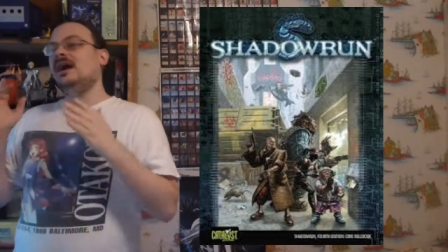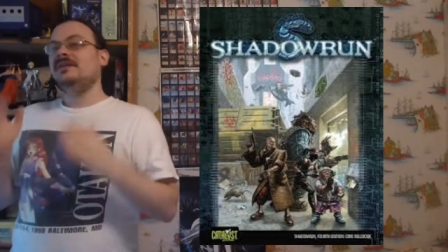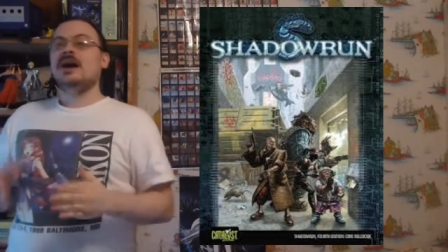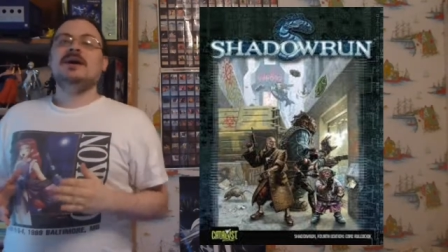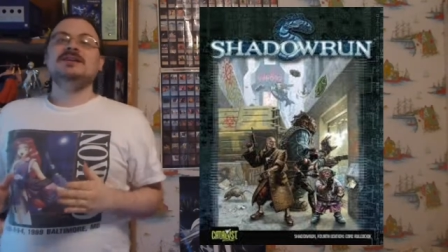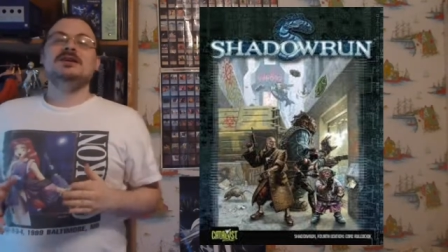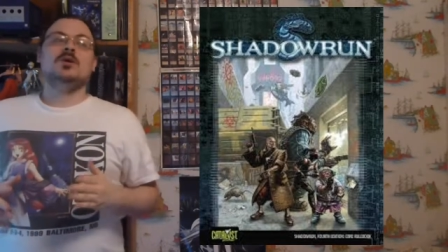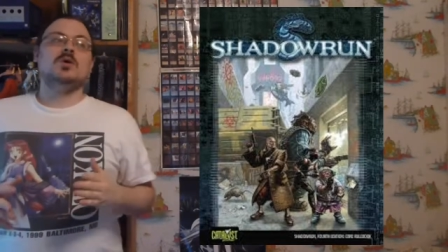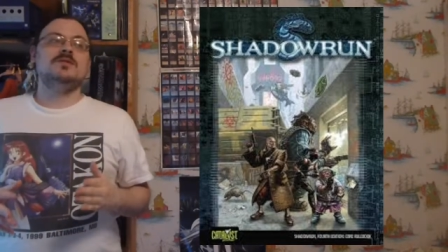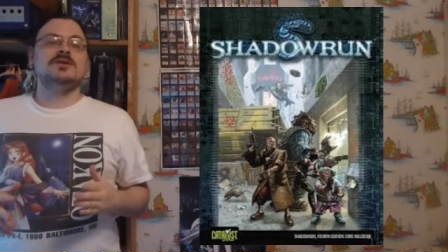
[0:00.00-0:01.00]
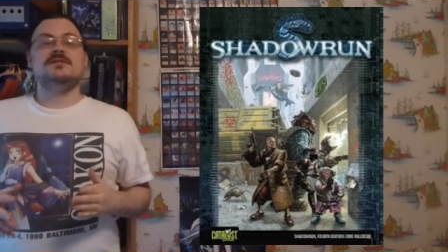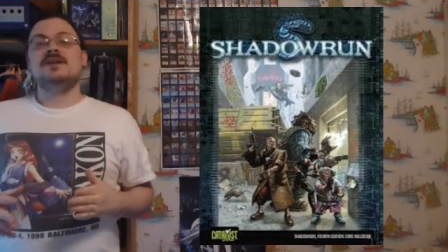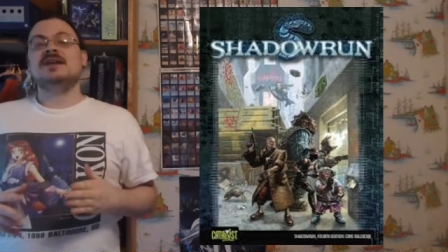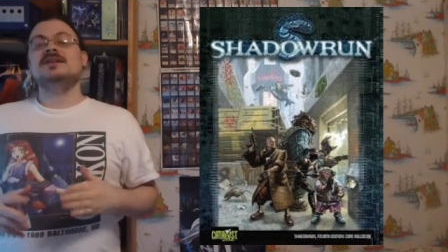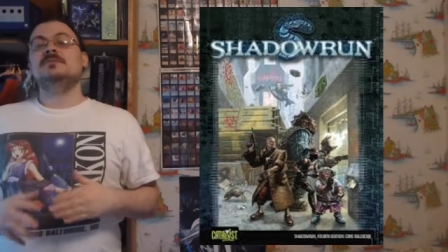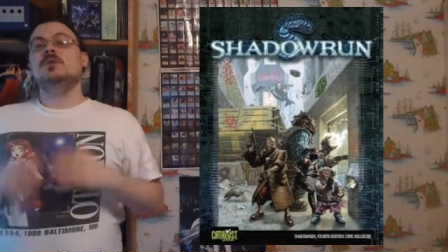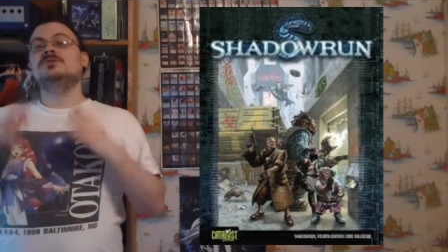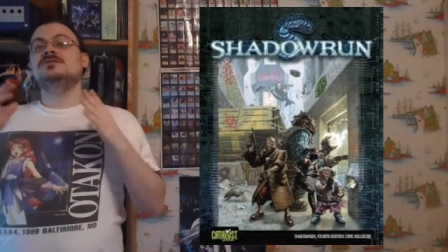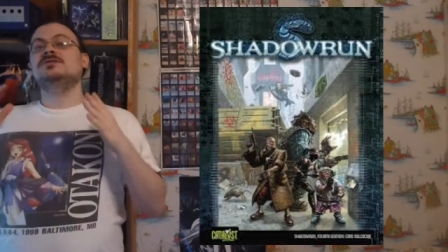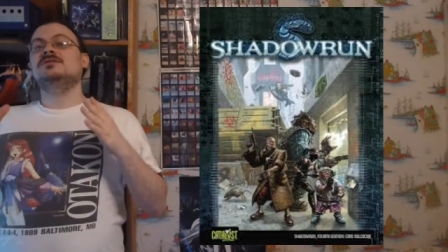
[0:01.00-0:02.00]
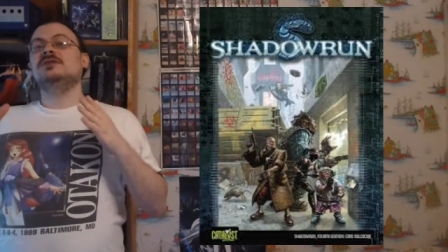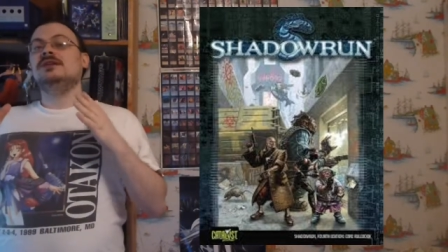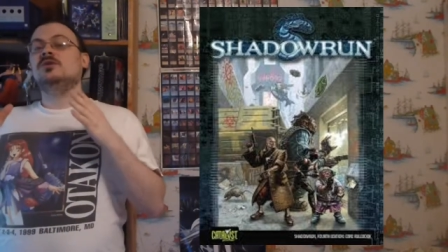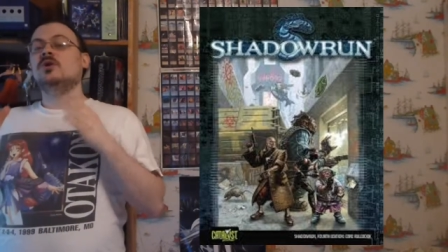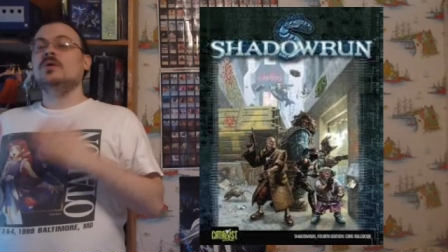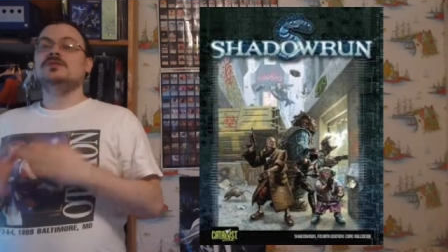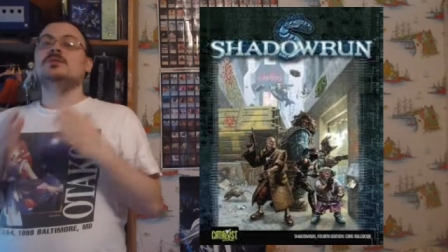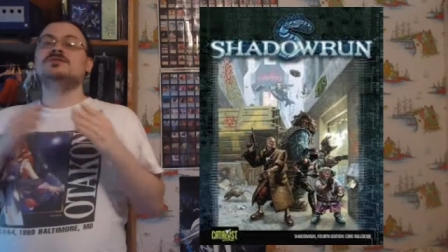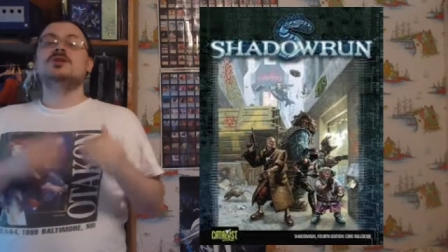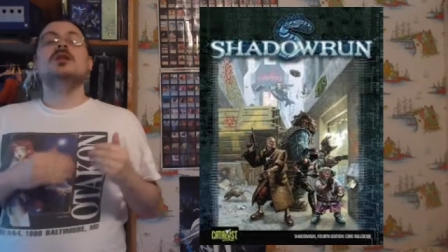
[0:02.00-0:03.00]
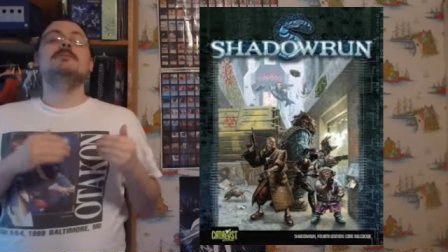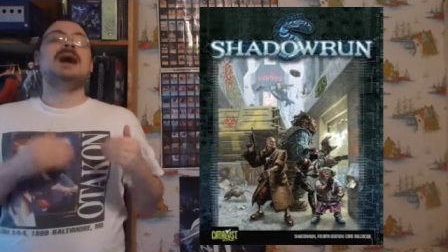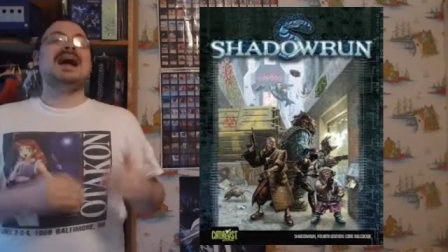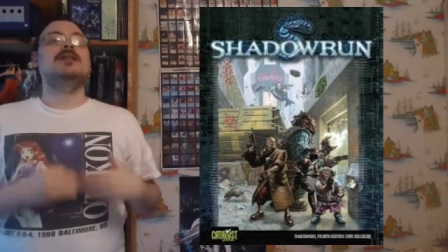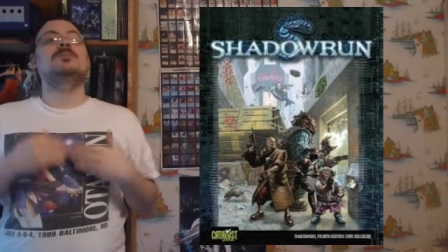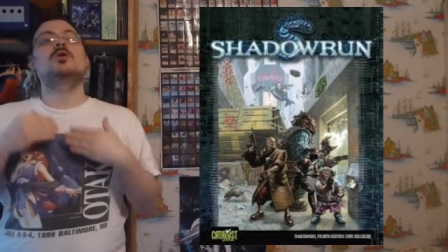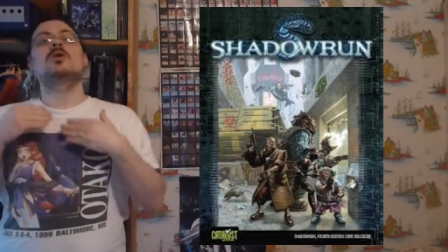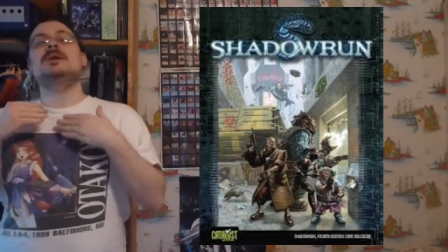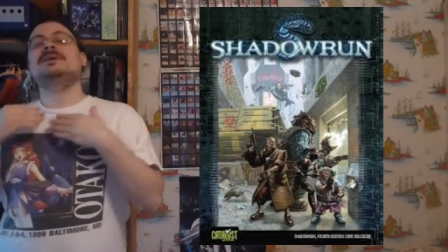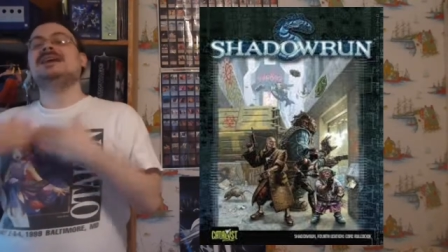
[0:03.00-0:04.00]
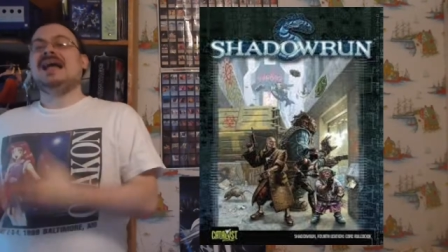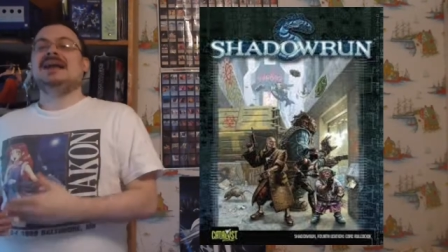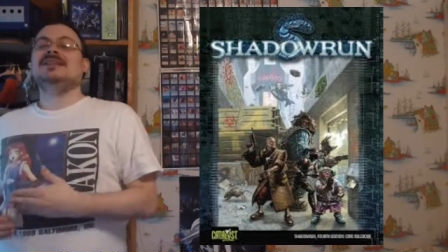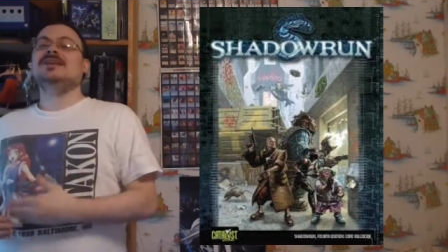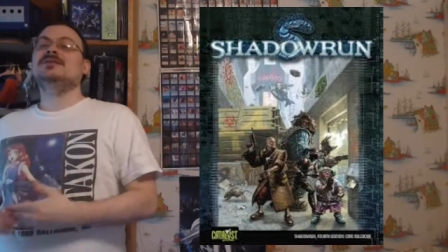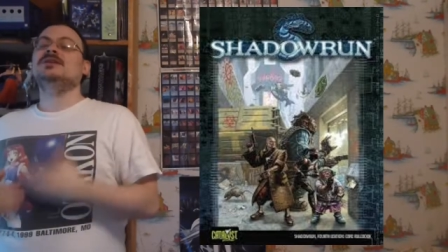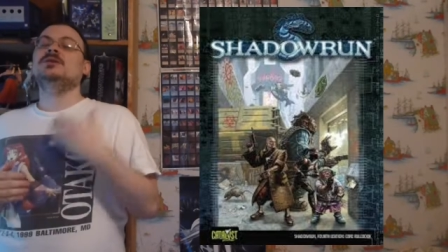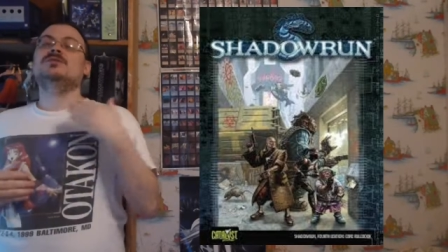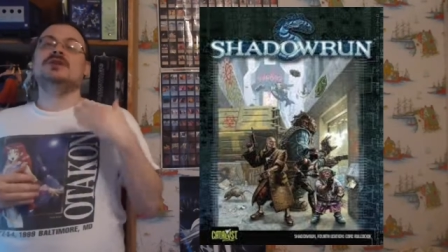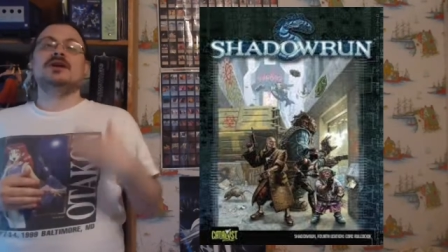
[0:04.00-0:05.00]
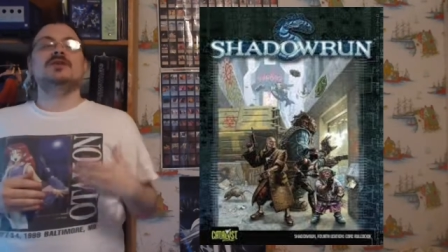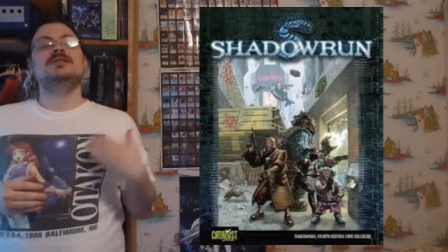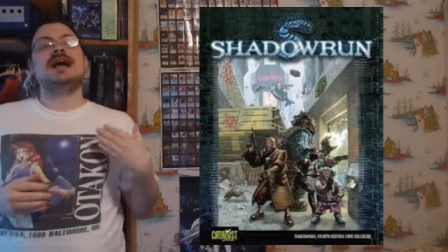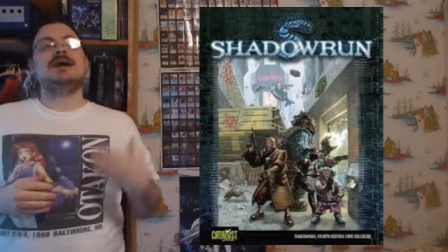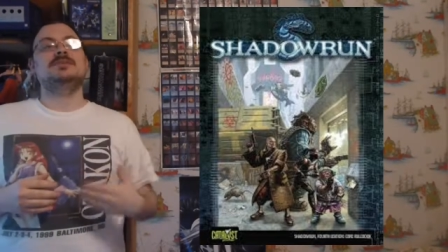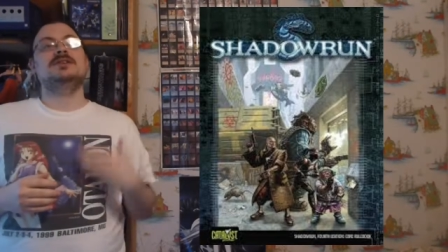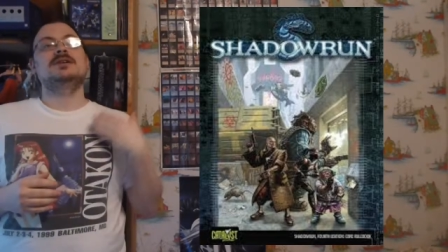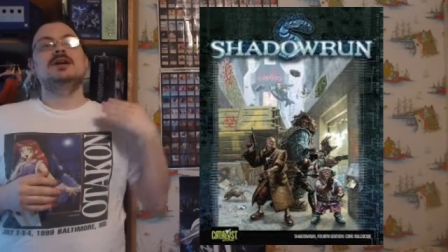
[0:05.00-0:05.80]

Now, I did go over the fact that most of, that you're going to install a pilot program into anything that you've or adapted.